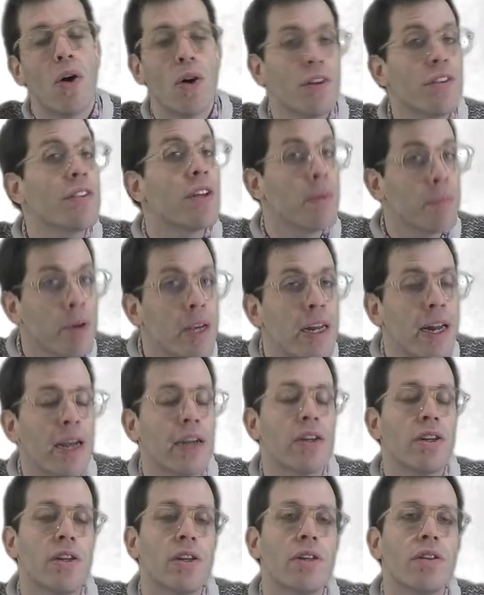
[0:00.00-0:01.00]
on some
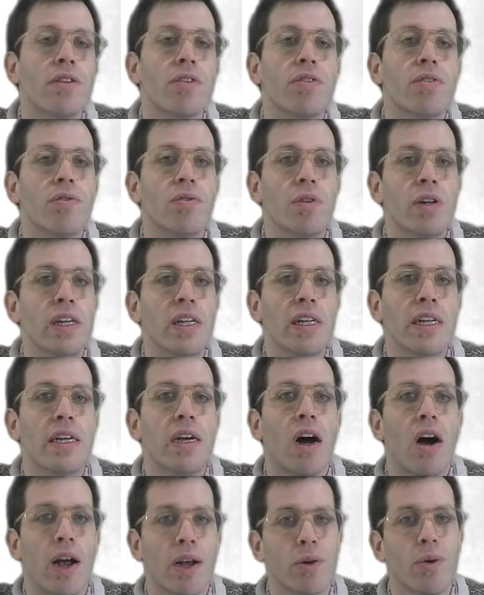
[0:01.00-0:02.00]
connections,
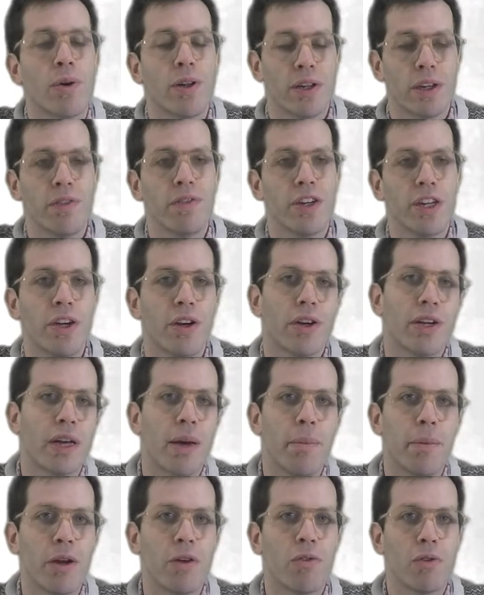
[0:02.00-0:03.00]
really high quality video
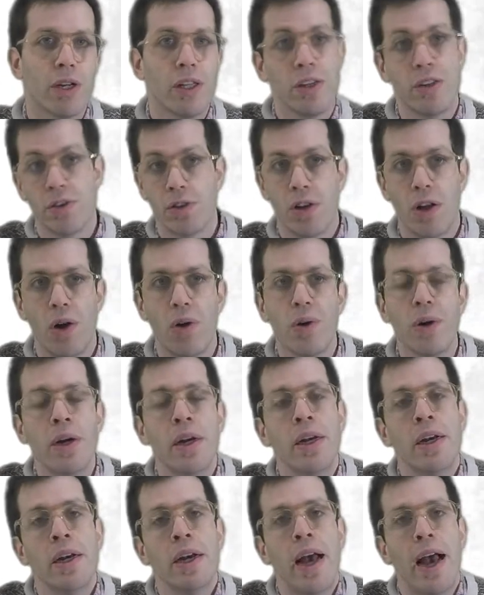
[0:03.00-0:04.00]
can be really slow.
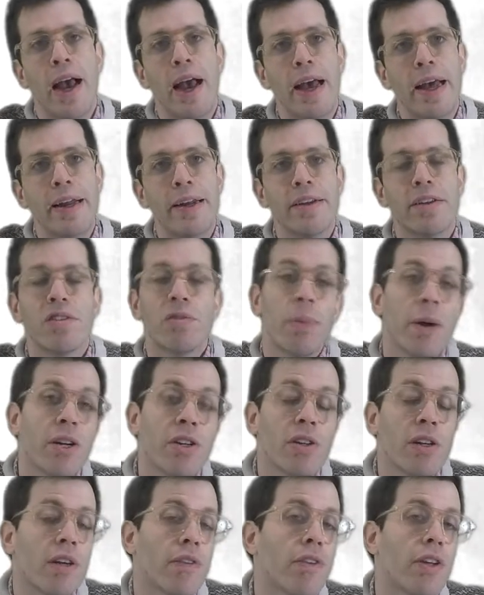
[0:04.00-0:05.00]
And
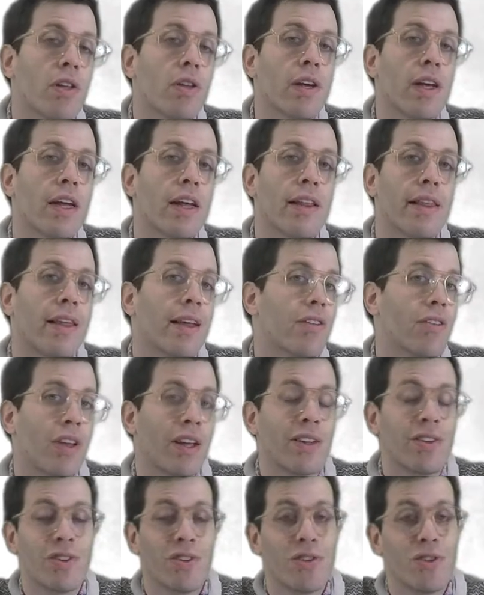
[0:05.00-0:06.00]
especially if you're looking at things
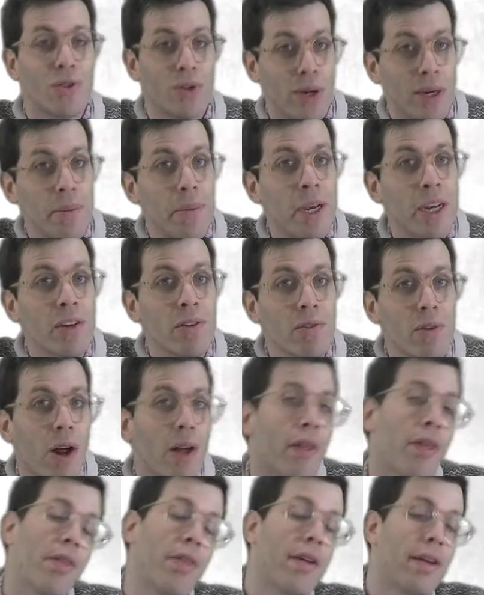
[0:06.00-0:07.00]
like streaming
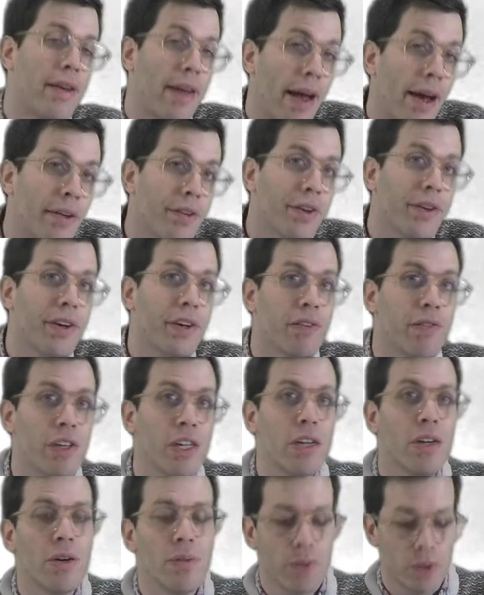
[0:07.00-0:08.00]
rather than downloading
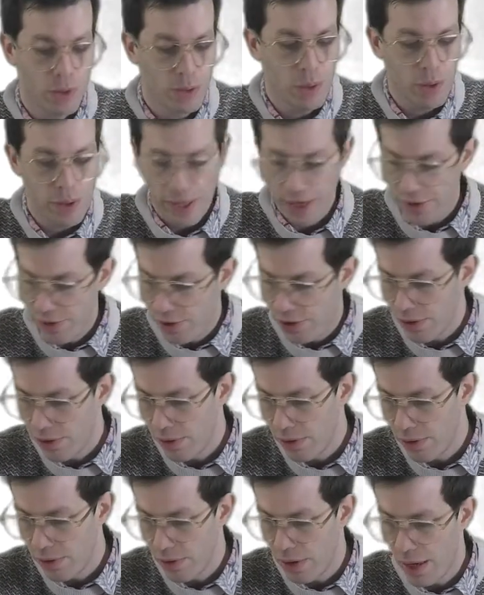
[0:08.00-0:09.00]
video, which we'll get
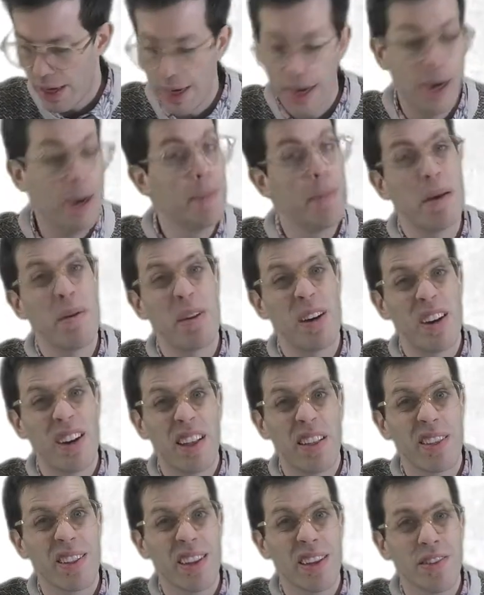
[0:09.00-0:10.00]
to maybe in
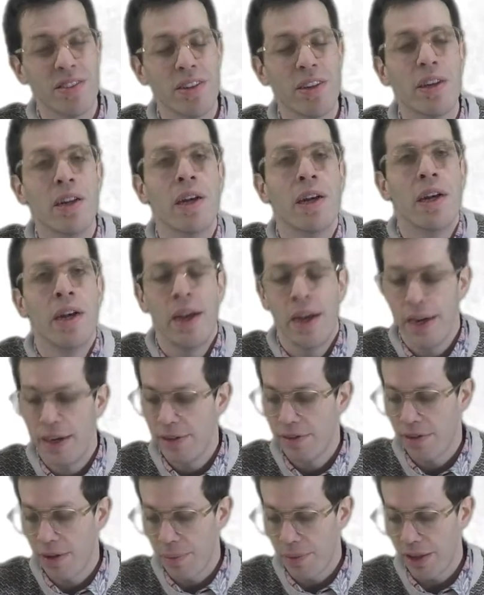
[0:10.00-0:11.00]
another lesson,
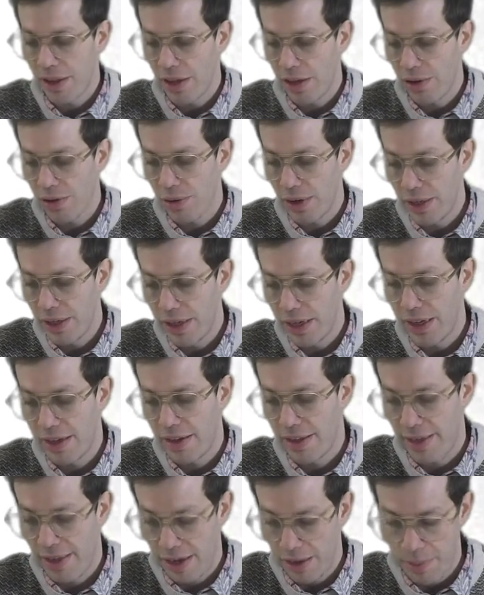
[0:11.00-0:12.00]
it's something that you really
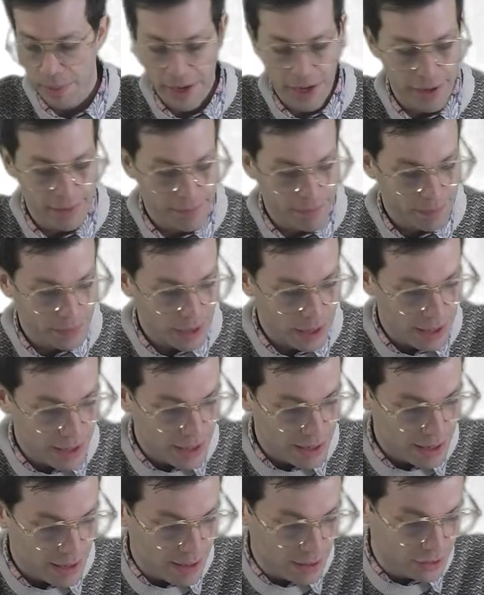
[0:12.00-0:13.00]
need to think
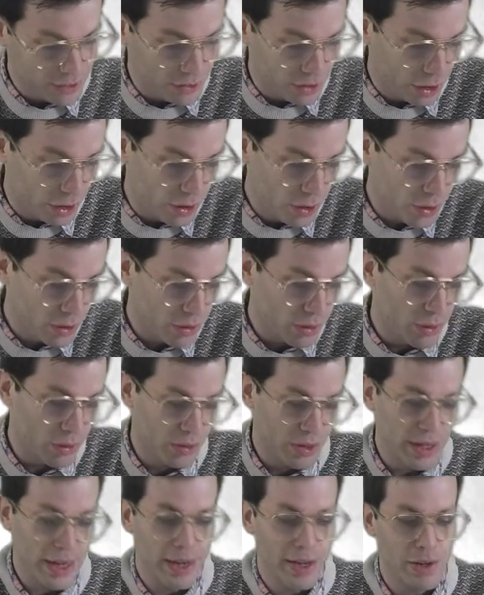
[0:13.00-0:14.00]
about. So
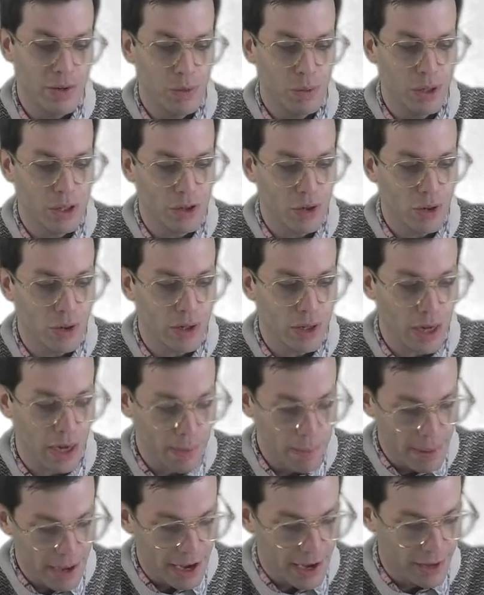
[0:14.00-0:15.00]
then we talk
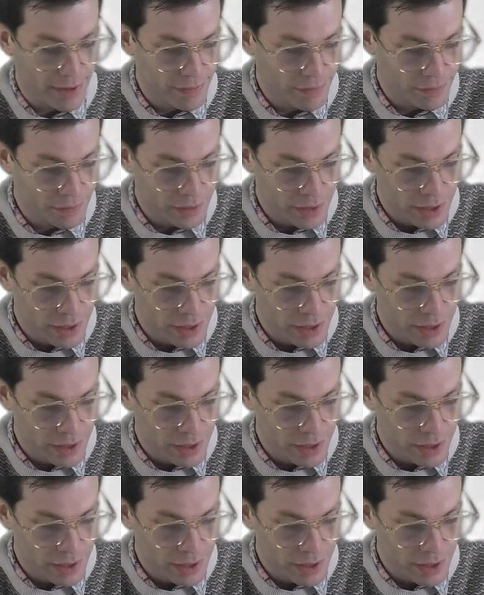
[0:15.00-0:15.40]
about